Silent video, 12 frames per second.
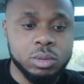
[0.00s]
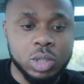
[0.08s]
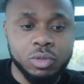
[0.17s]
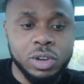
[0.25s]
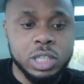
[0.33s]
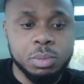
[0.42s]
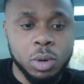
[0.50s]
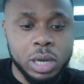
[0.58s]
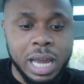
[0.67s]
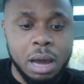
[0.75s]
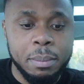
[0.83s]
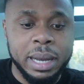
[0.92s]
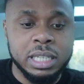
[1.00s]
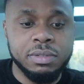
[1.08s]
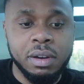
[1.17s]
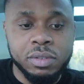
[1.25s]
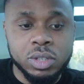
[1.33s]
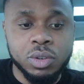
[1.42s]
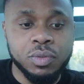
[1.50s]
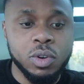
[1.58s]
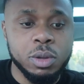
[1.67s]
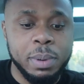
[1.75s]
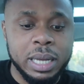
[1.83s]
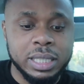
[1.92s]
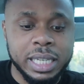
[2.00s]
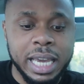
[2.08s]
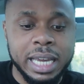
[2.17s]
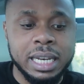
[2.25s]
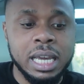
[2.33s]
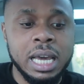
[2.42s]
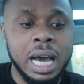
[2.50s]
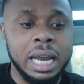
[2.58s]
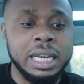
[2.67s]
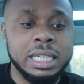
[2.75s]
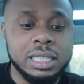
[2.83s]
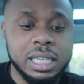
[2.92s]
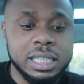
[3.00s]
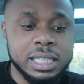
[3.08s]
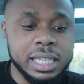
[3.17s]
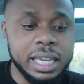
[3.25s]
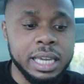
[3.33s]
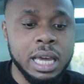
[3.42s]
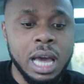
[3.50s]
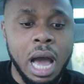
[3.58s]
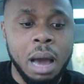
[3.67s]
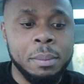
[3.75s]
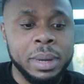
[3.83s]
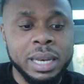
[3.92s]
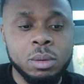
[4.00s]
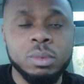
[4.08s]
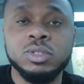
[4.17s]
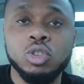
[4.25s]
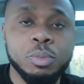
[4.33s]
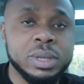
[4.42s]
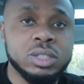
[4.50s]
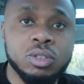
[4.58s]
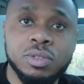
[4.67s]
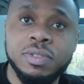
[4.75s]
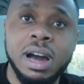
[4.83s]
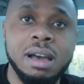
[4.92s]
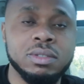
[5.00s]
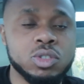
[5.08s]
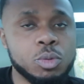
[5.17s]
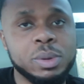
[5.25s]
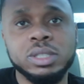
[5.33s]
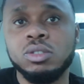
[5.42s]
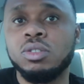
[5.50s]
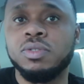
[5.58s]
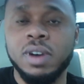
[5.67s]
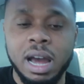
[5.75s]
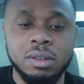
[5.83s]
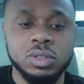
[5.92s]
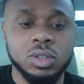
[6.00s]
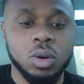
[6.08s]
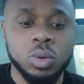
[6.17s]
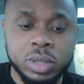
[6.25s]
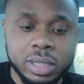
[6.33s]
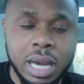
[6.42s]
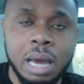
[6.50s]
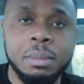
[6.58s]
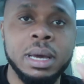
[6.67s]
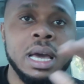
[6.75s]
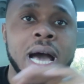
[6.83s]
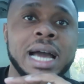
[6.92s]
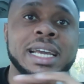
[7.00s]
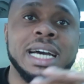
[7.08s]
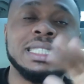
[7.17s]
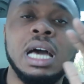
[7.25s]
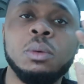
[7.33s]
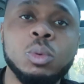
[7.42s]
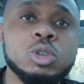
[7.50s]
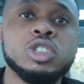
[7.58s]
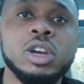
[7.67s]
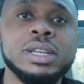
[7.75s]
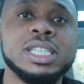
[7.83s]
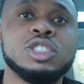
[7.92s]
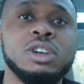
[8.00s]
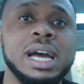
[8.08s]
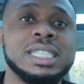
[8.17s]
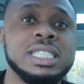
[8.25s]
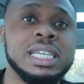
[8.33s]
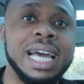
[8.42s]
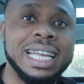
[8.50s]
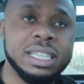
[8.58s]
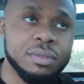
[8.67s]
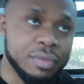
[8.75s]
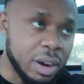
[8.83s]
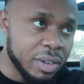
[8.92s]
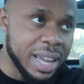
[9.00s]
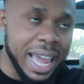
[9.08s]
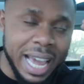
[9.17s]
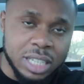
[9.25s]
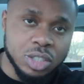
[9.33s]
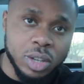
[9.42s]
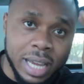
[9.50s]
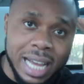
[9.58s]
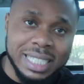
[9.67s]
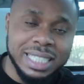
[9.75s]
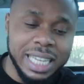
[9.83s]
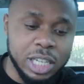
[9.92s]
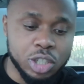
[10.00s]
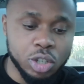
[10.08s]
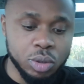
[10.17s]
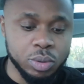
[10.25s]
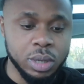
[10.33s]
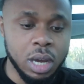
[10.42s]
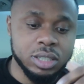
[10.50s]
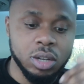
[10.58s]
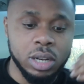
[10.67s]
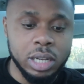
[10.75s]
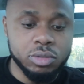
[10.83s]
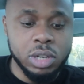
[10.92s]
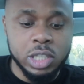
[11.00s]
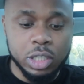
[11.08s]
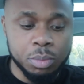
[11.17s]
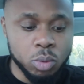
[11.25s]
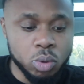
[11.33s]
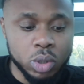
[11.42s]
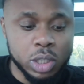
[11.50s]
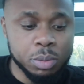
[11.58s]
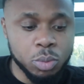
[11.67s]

It was a really small account balance, £540 again. And as you can see, I'm in it with 0.05s all the time. And guys, I will show you the strategy at the very end, so guys, stay tuned. So literally small